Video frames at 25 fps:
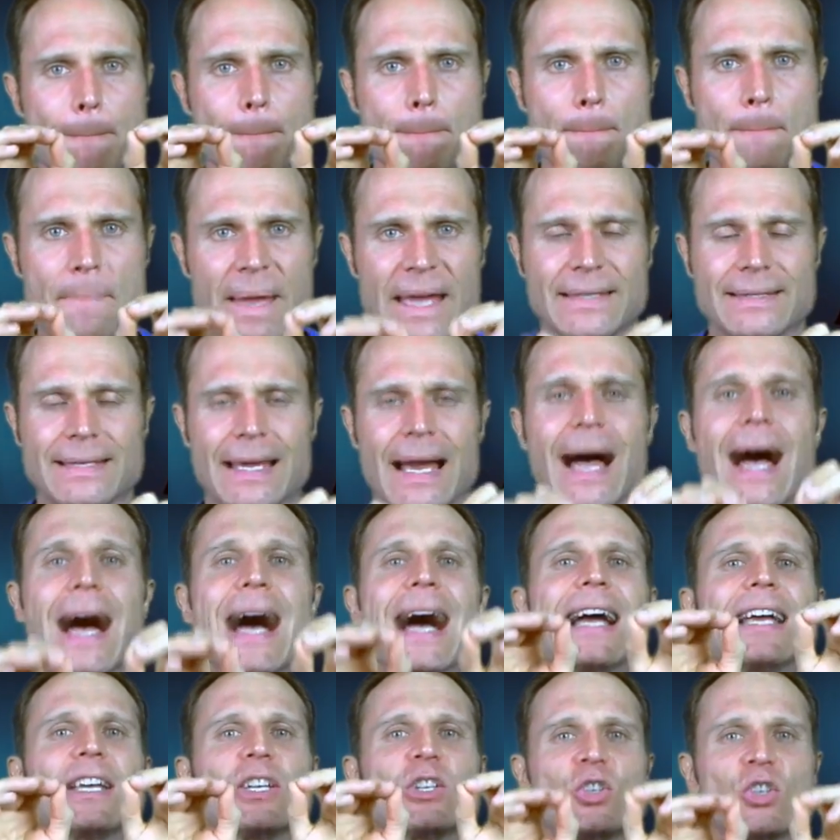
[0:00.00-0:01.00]
better
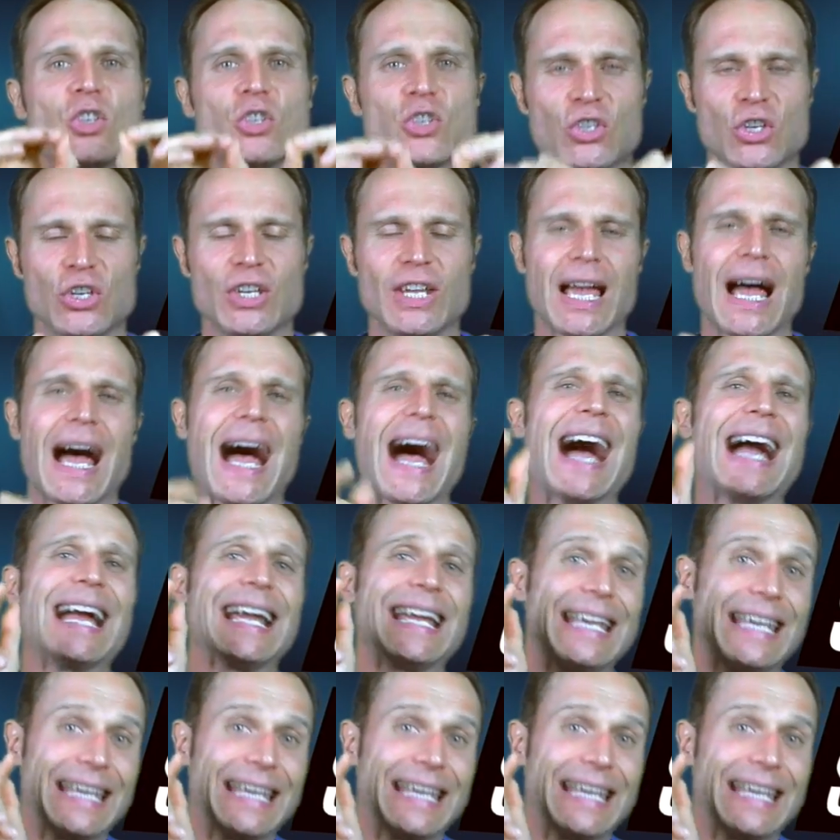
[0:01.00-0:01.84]
singer,